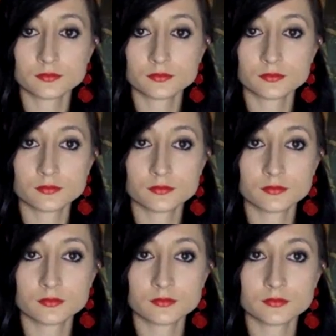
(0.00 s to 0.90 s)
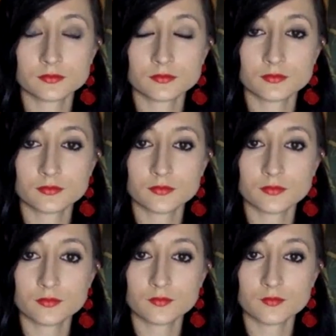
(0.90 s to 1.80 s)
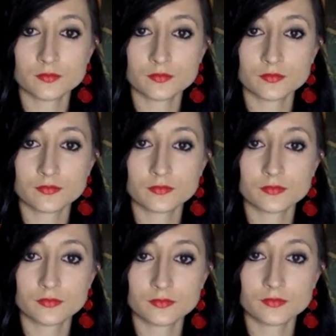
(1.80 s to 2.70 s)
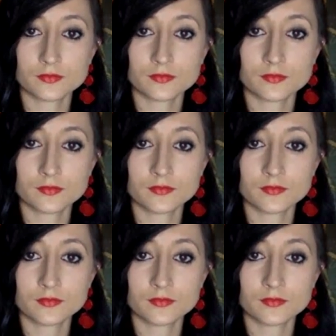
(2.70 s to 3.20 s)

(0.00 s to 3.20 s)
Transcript: [no speech]